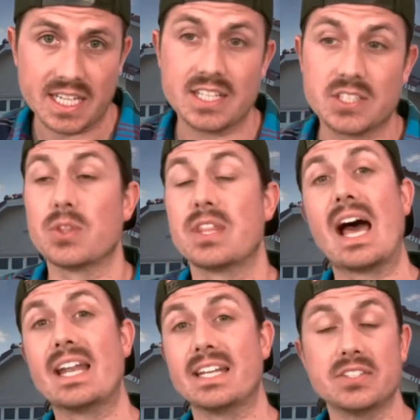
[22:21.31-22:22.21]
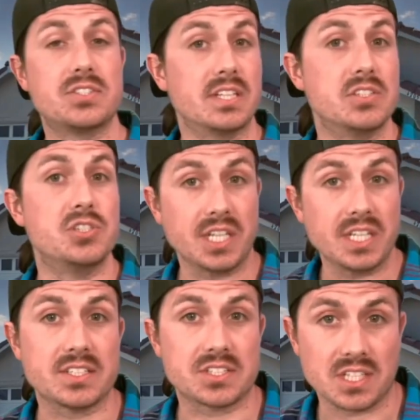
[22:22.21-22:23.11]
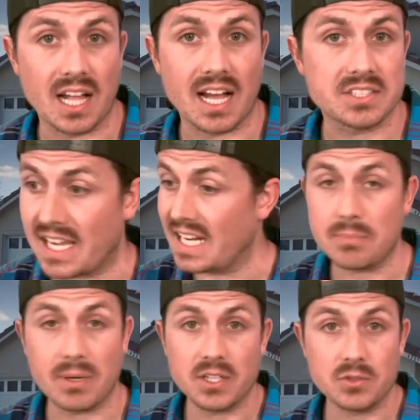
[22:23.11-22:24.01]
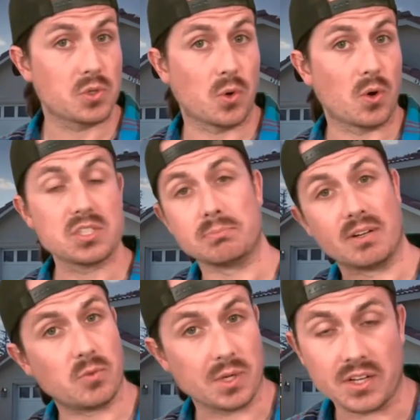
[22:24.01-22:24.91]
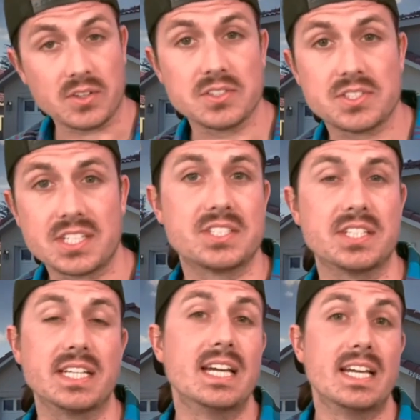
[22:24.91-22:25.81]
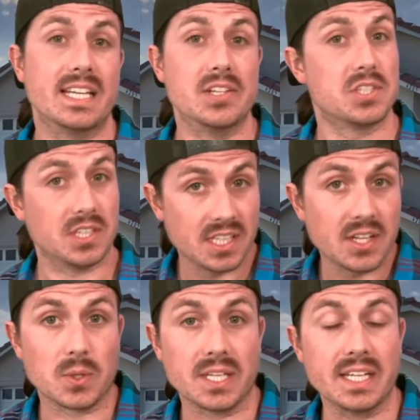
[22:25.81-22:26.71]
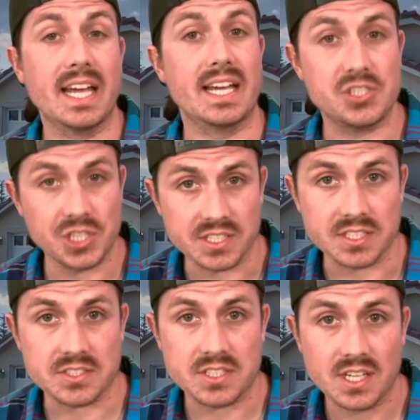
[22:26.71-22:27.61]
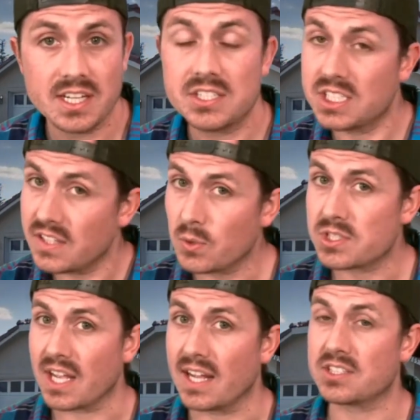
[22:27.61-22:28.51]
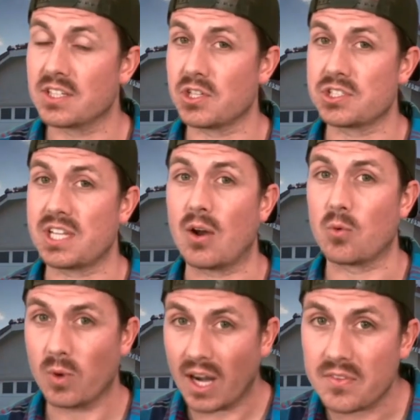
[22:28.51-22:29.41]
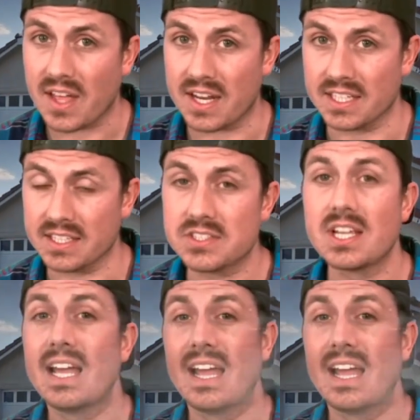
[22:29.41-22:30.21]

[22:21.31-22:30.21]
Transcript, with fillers: And so that is the genius class. Anybody who scores above 160 is literally a genius. To give you a sense of just how rare that is,